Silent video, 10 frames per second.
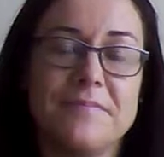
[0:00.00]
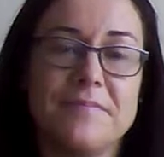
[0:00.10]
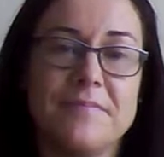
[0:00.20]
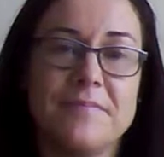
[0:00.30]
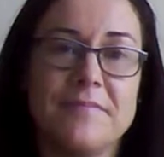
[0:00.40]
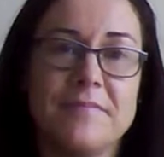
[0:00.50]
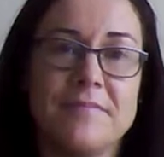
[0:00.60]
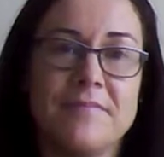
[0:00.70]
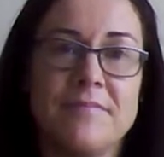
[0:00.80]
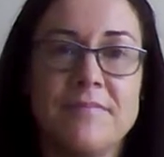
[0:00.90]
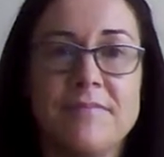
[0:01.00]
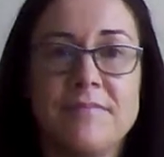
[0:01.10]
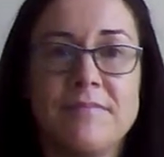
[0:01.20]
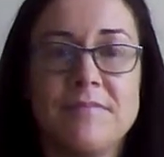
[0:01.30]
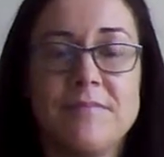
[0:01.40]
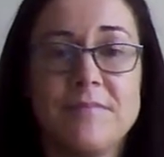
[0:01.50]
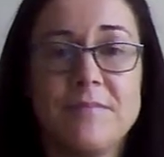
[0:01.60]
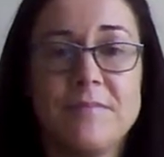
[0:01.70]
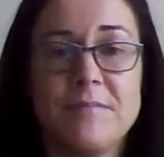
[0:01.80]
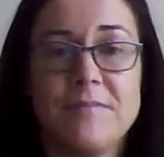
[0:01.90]

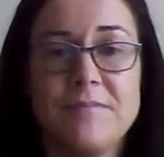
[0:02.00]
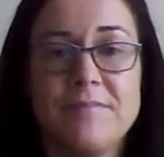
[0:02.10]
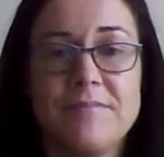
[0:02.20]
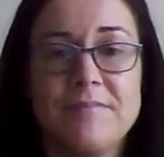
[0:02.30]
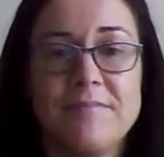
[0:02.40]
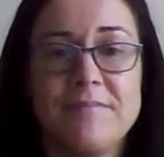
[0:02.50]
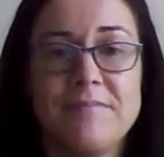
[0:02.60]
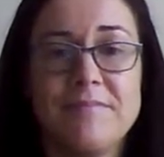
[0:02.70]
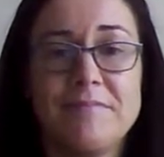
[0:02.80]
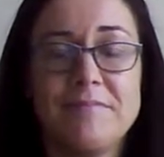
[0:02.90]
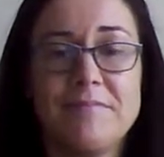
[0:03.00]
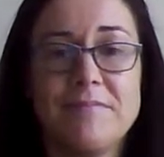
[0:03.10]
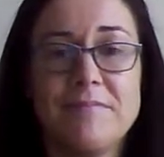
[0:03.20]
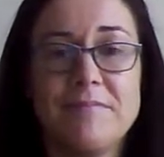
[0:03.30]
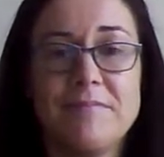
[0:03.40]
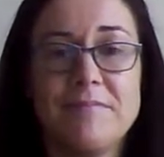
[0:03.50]
No words are spoken by the person on screen.